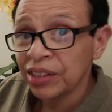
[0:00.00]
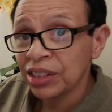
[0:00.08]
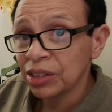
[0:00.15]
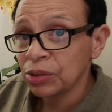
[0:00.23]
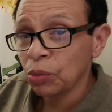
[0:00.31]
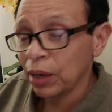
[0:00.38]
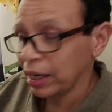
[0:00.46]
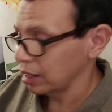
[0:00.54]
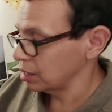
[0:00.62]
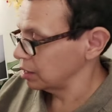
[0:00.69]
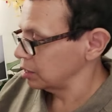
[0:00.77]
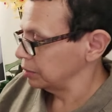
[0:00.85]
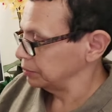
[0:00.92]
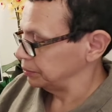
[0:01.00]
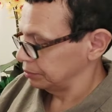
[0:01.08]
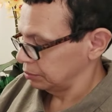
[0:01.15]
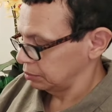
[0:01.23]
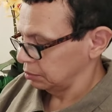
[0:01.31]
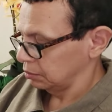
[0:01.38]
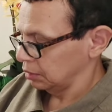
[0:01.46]
if this is wax
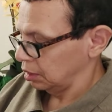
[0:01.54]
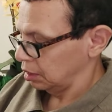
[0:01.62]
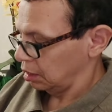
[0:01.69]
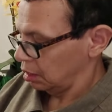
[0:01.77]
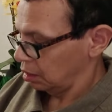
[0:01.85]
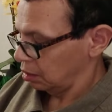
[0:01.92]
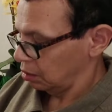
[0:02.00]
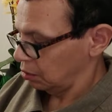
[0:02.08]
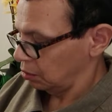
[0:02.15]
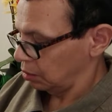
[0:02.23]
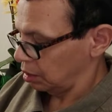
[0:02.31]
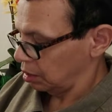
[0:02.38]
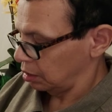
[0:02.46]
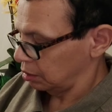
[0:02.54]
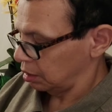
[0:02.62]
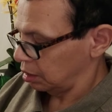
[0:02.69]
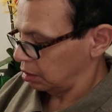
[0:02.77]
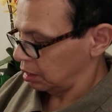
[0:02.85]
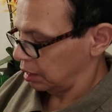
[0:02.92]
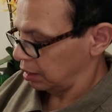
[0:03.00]
or what.
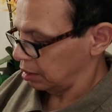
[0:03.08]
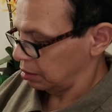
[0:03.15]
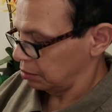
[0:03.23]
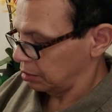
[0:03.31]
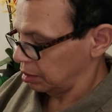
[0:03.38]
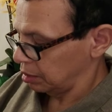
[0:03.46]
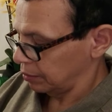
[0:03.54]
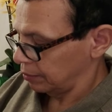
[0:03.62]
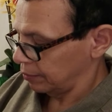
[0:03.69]
I'll light it, Uh